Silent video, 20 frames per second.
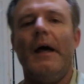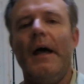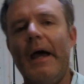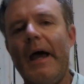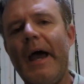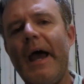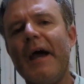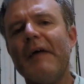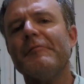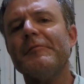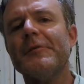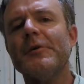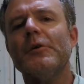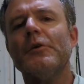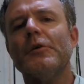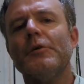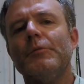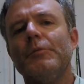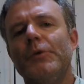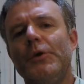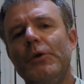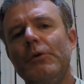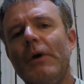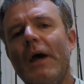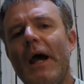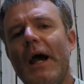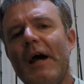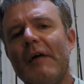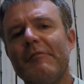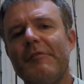After you
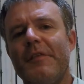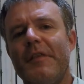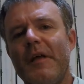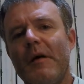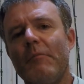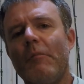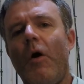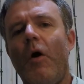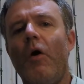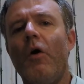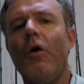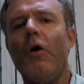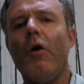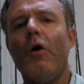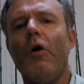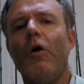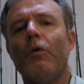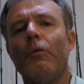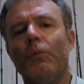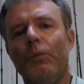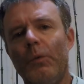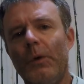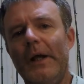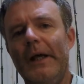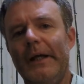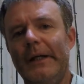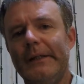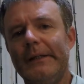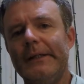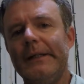have them all
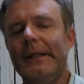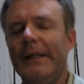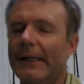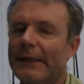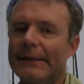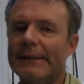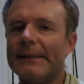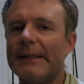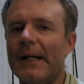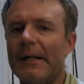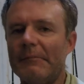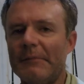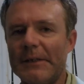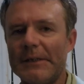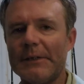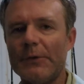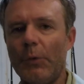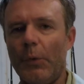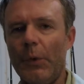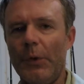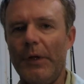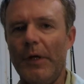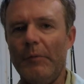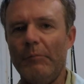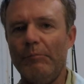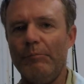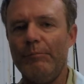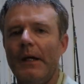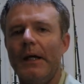rigged, it's time to store them.